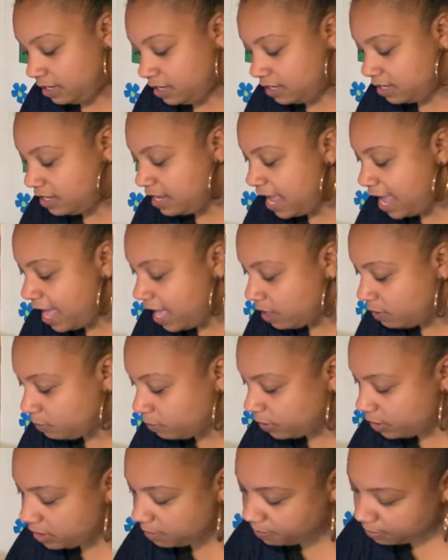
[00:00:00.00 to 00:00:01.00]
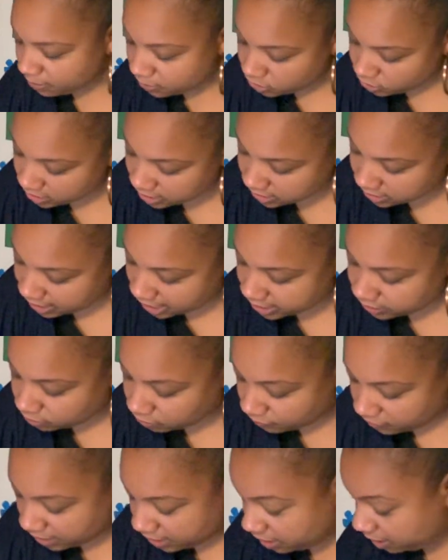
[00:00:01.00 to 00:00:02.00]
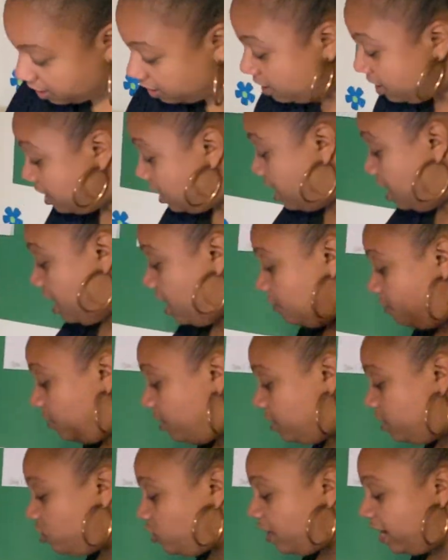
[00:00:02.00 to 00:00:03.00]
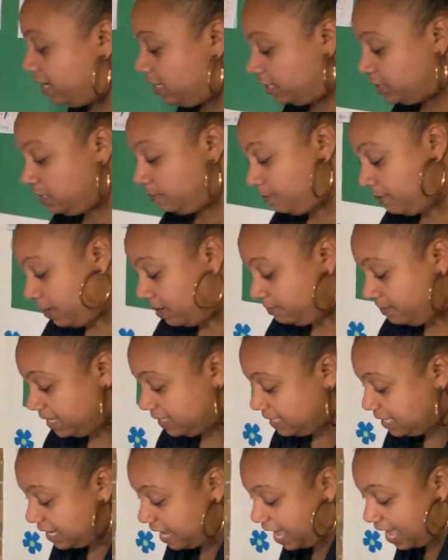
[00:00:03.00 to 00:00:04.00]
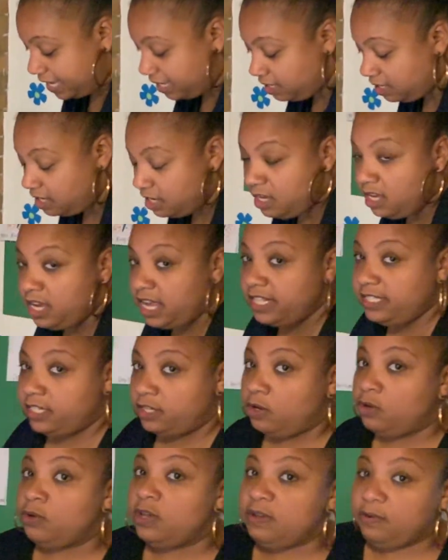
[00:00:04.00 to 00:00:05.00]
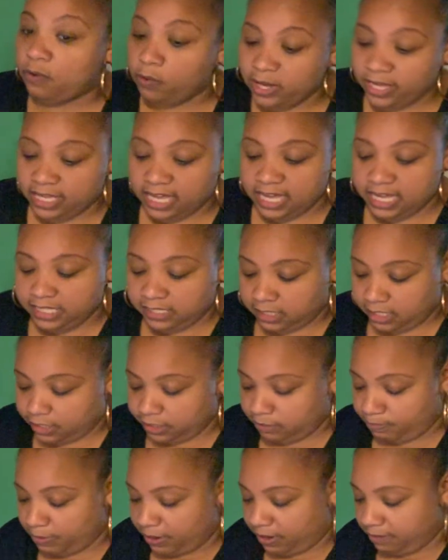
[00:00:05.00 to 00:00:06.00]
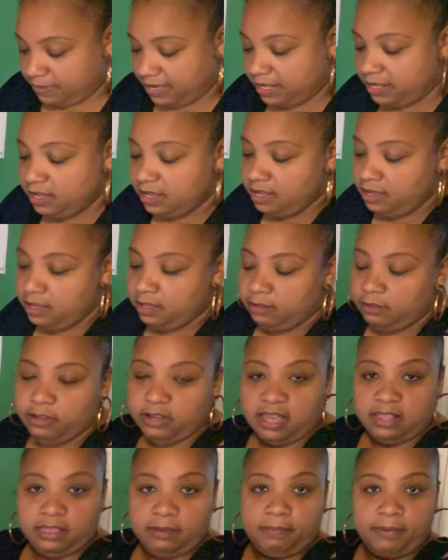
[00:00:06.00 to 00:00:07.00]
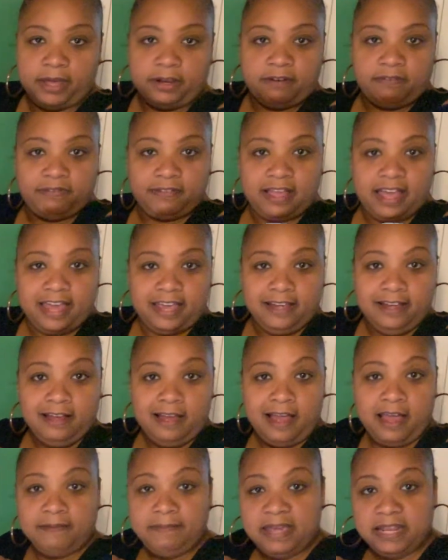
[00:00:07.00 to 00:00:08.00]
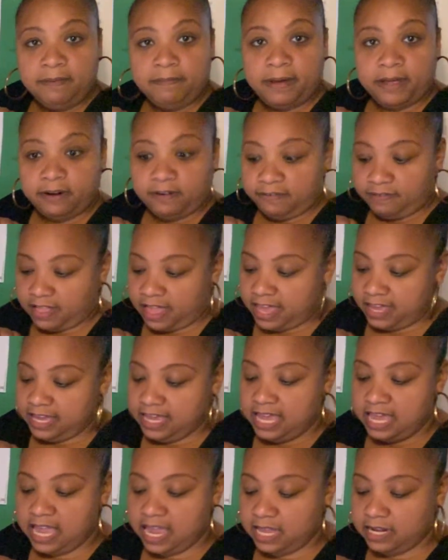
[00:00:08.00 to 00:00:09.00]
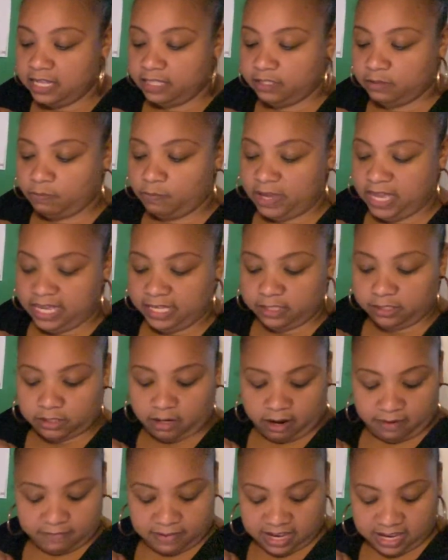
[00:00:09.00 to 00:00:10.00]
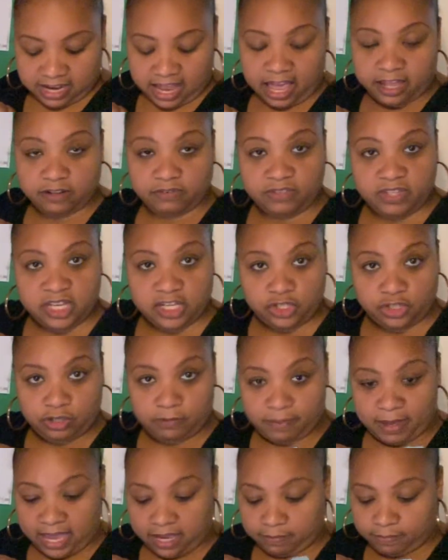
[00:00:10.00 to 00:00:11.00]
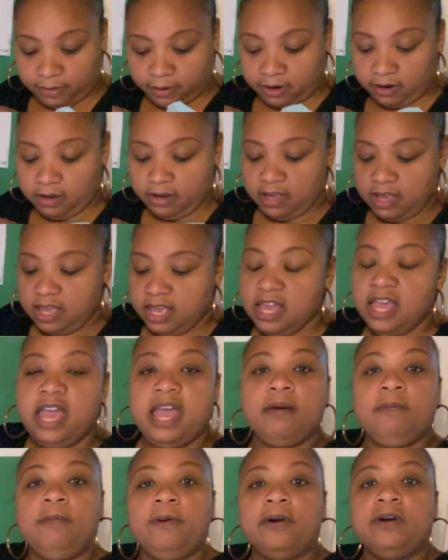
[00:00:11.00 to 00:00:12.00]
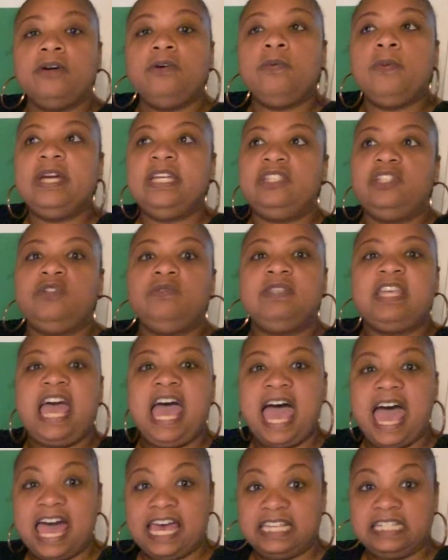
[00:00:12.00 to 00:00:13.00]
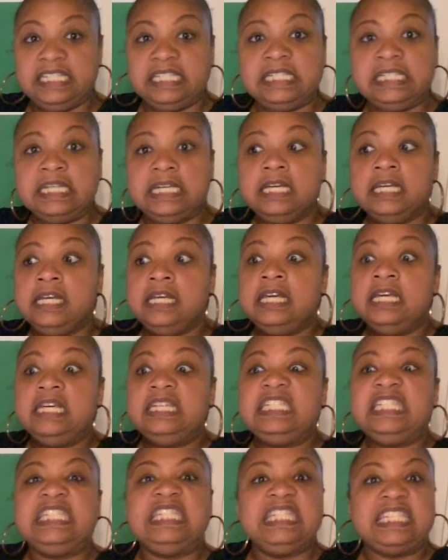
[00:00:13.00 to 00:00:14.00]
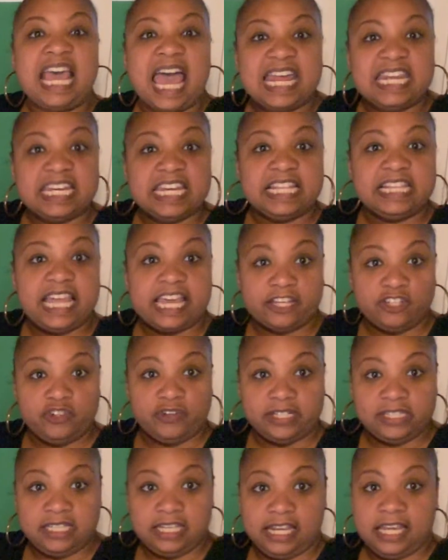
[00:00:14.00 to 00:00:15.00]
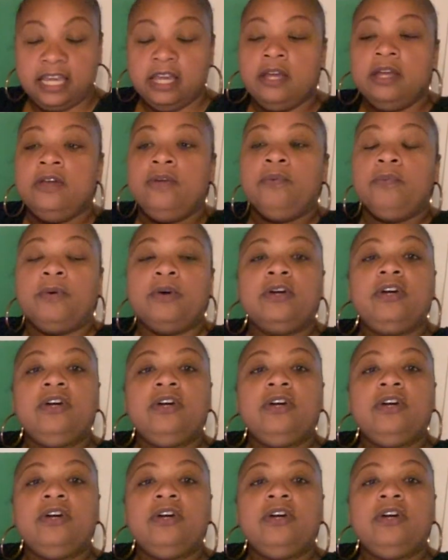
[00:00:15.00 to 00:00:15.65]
Now we're going to push these guys over here and we're going to try an experiment today. It's a quick, easy experiment. Look at the butterfly. I made a butterfly and its wings are made out of tissue paper. and we're going to test static electricity. We're